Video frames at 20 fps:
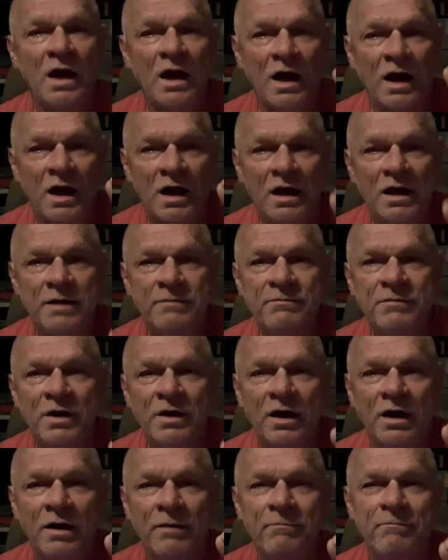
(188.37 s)
I'm
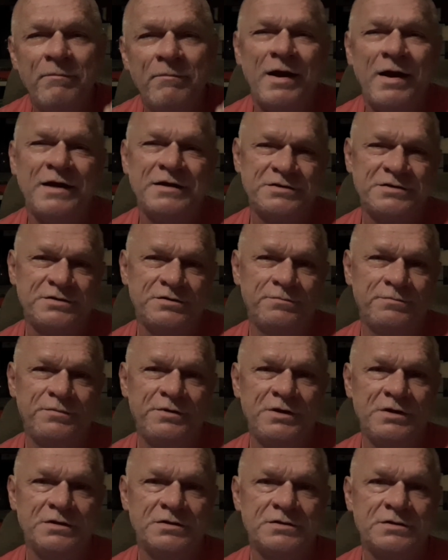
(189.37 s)
a
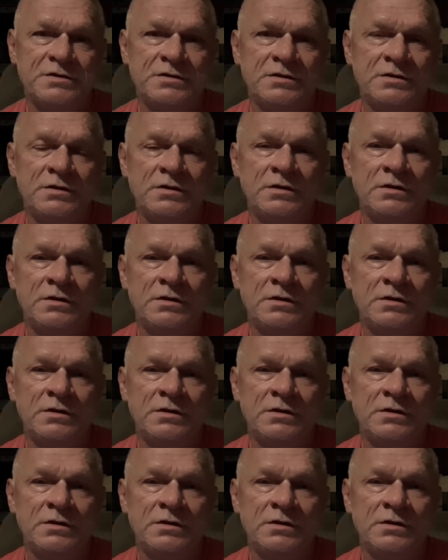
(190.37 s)
masterpiece.